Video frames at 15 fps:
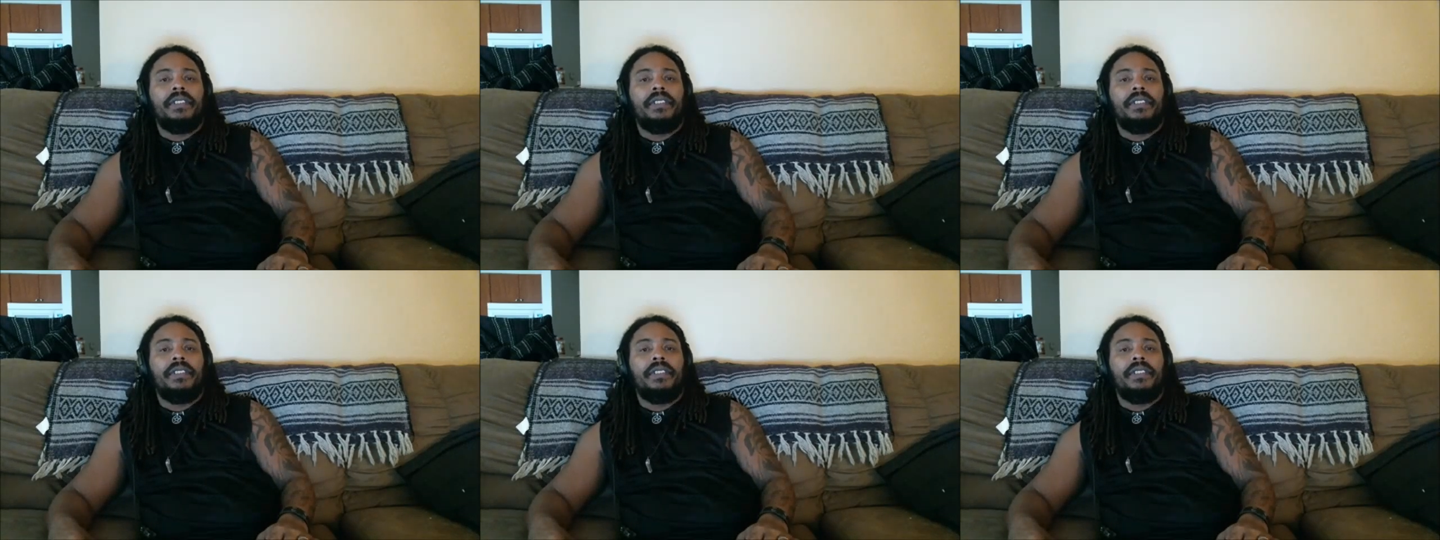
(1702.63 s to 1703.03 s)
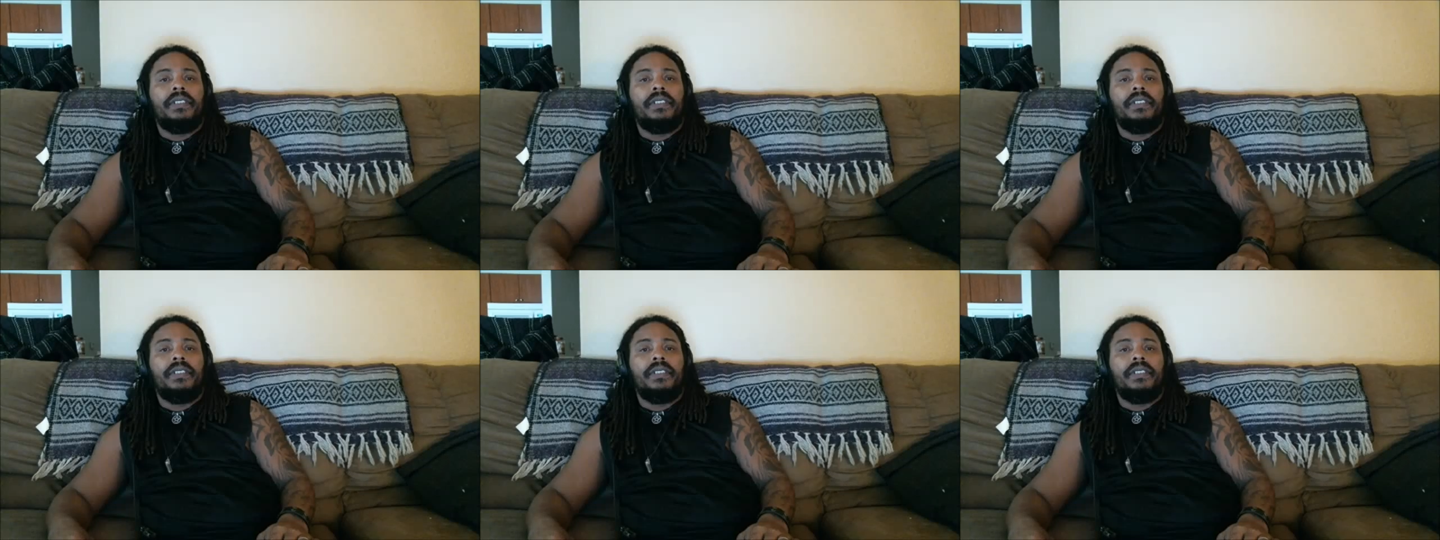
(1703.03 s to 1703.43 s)

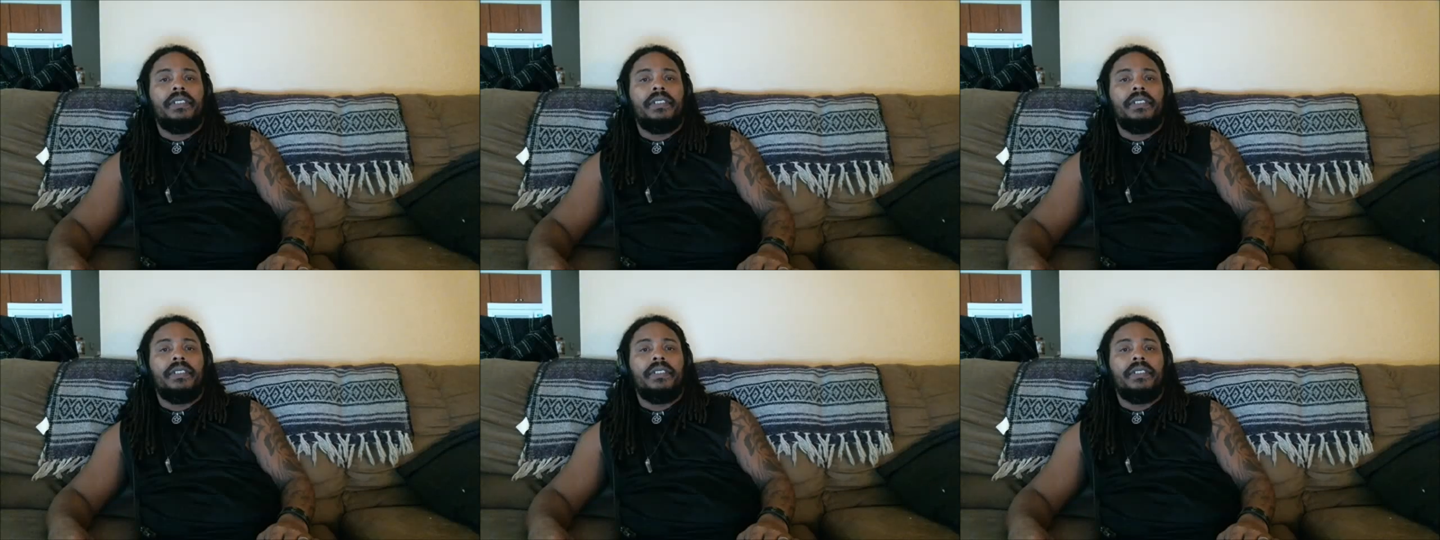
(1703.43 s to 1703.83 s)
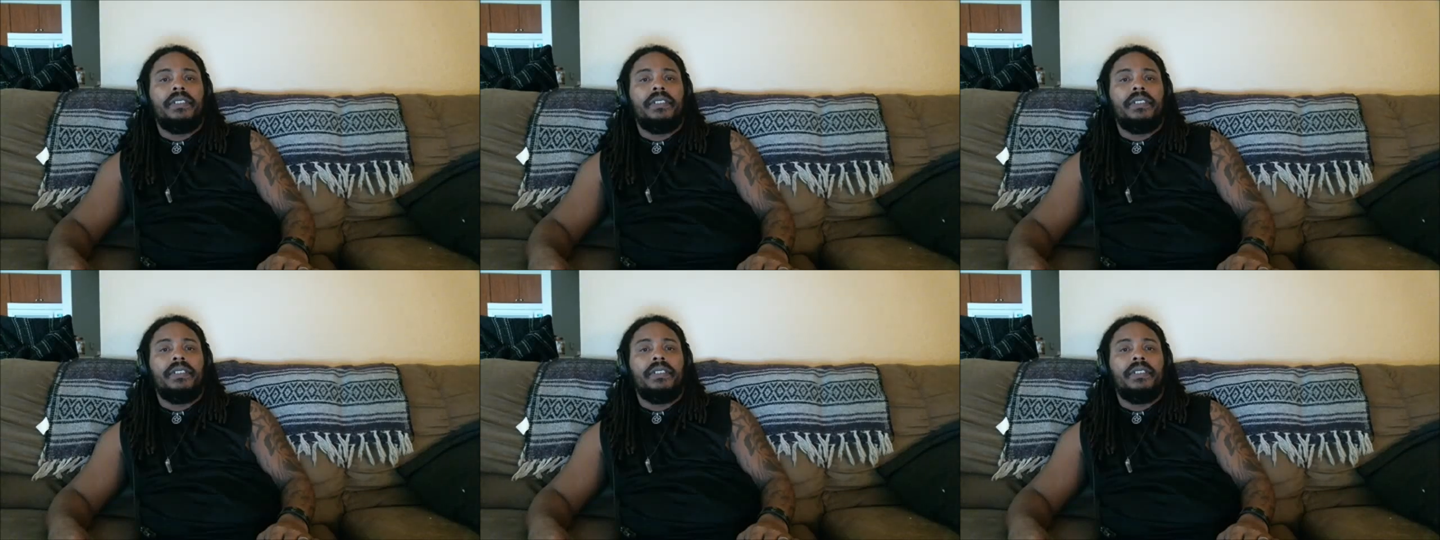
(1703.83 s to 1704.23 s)

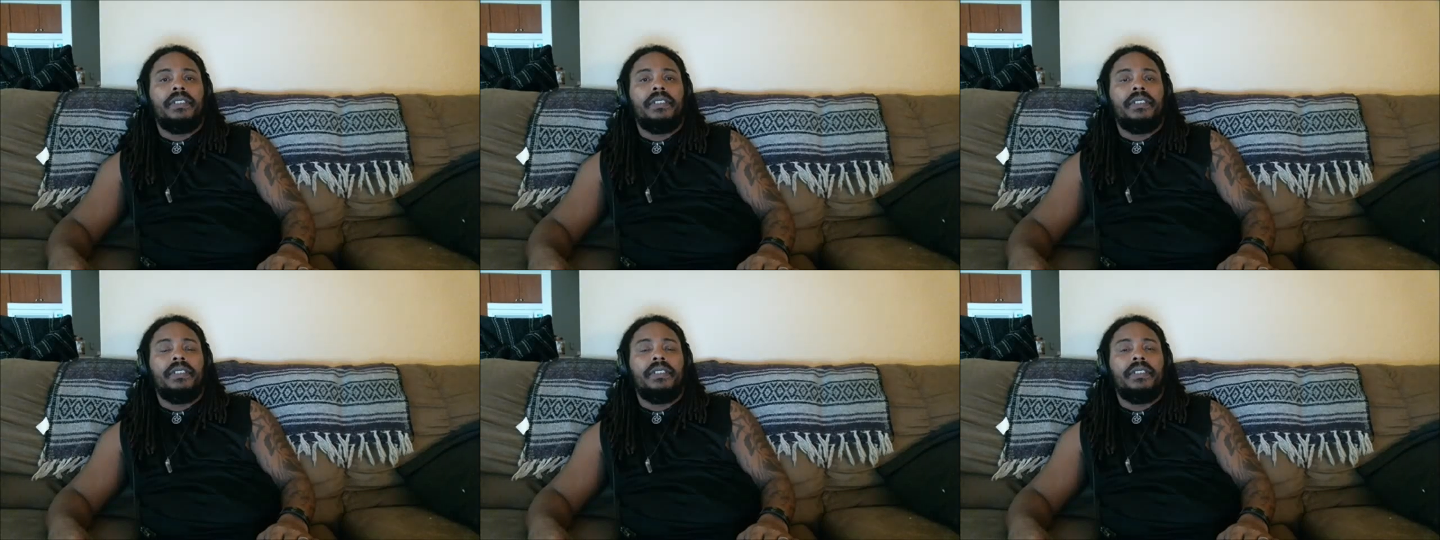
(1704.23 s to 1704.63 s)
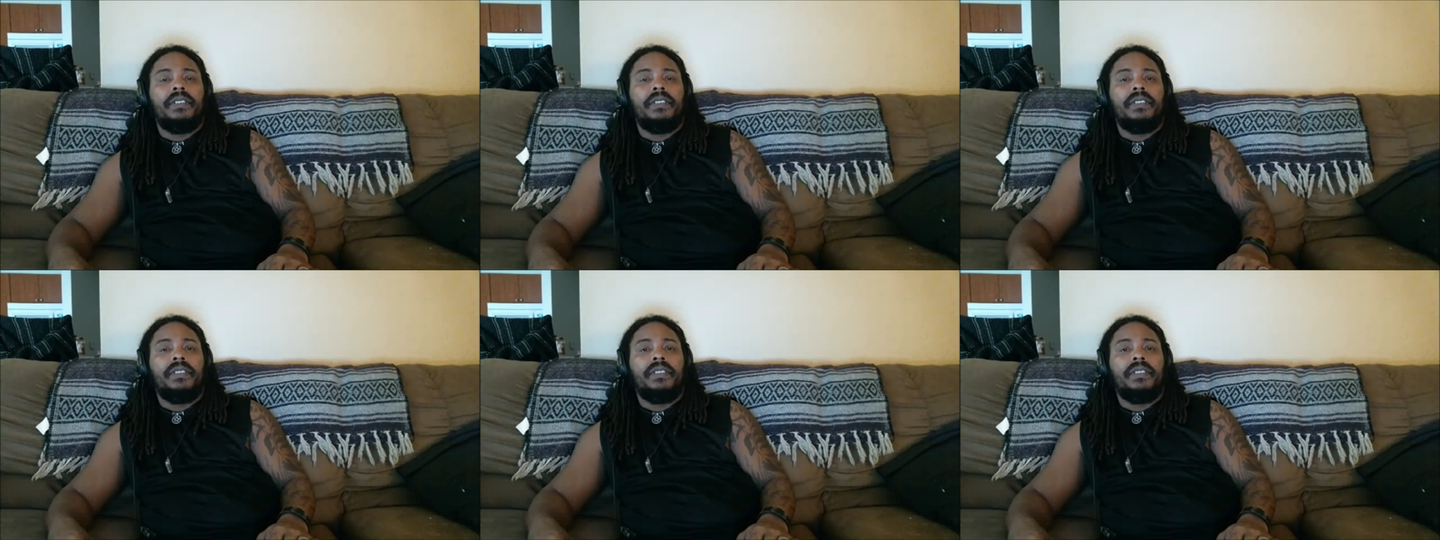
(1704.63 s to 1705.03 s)

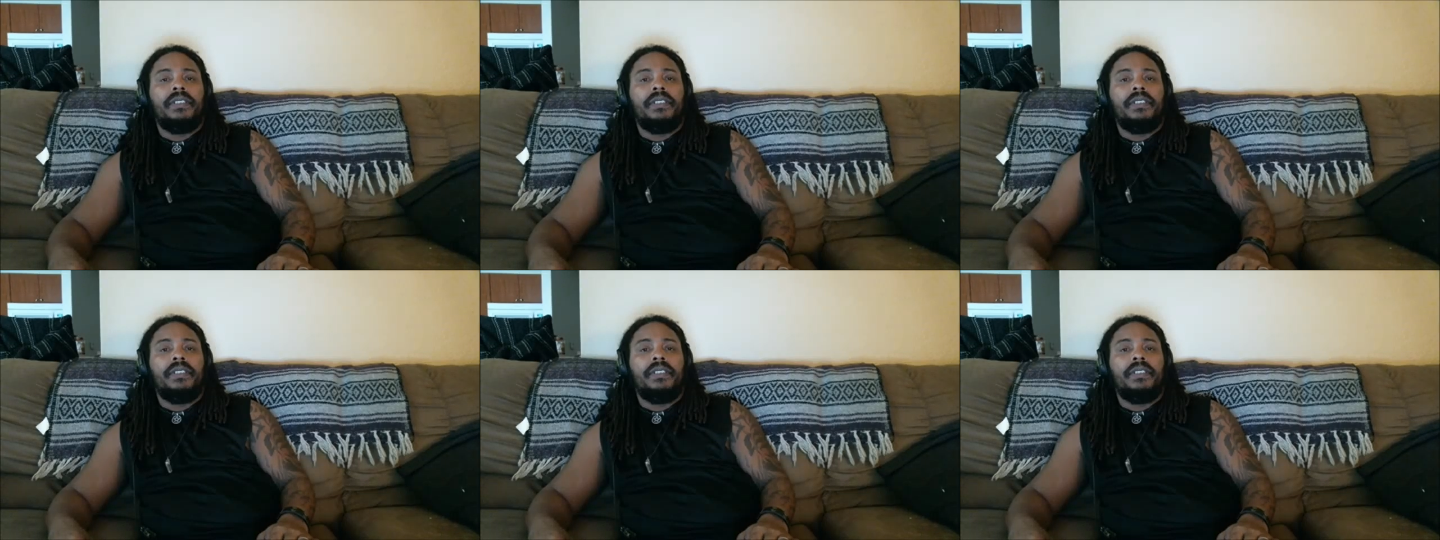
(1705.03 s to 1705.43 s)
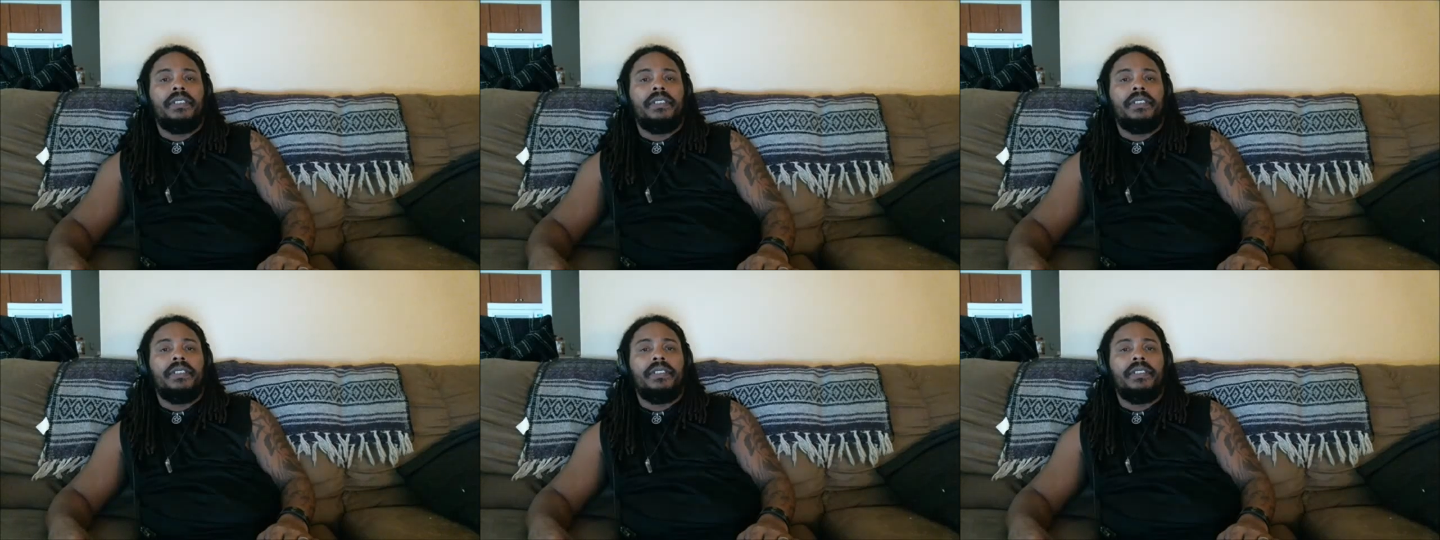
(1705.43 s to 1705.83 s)

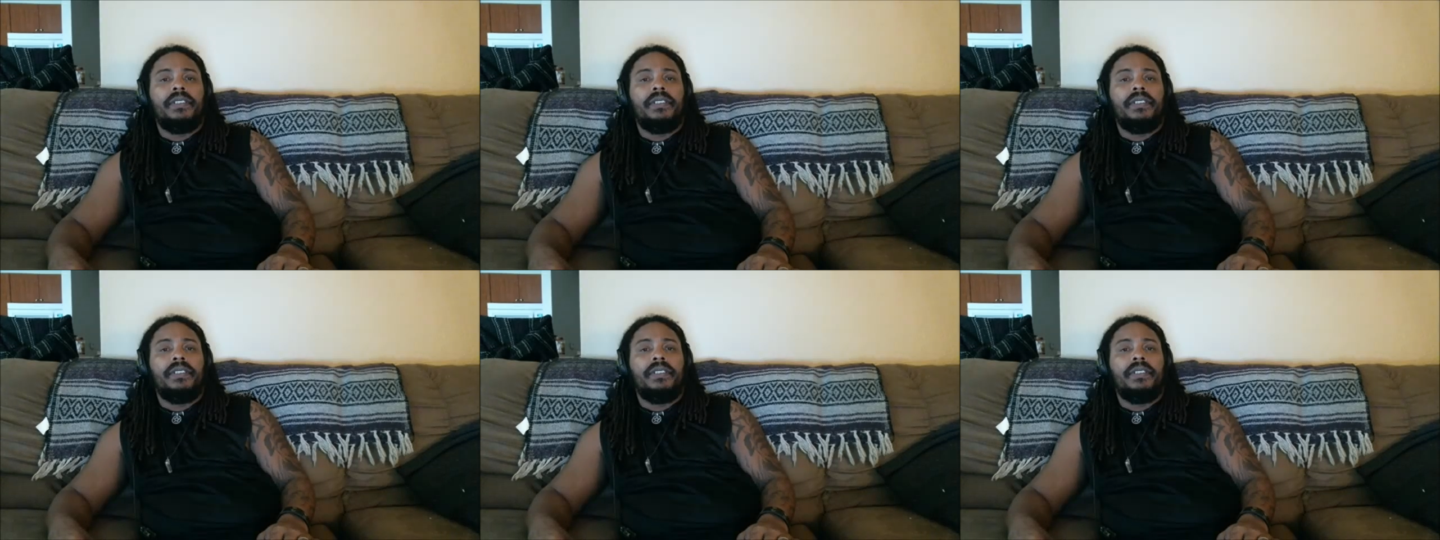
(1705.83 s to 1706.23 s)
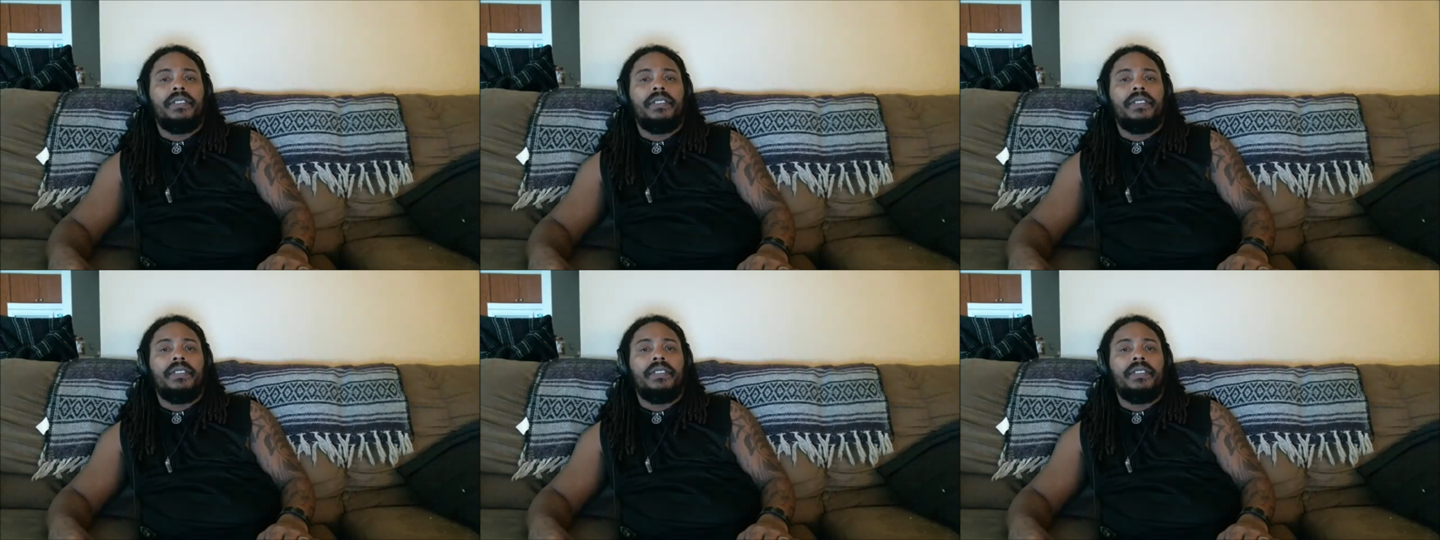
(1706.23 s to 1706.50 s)
(no one is talking)